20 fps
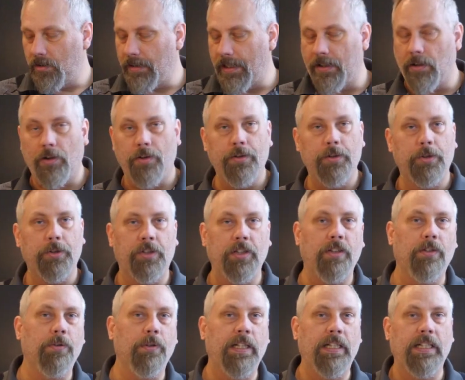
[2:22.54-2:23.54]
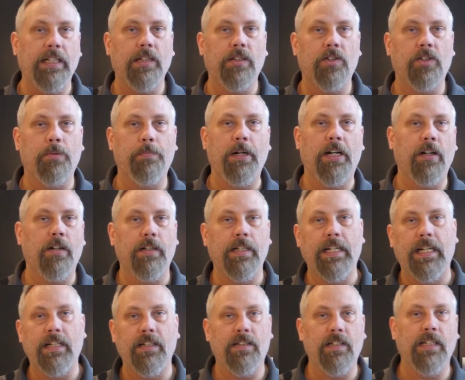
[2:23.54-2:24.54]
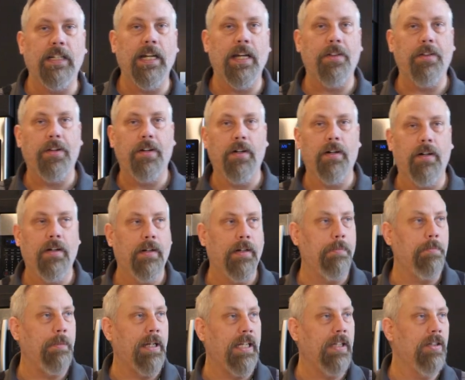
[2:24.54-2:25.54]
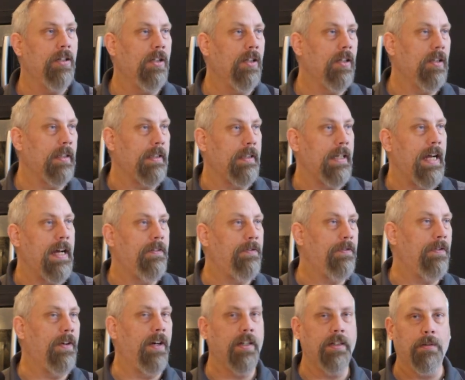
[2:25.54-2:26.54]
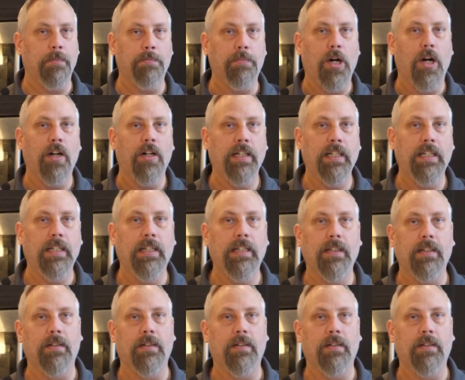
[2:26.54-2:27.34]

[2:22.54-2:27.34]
let all those ingredients marinate together and mingle and have fun and party,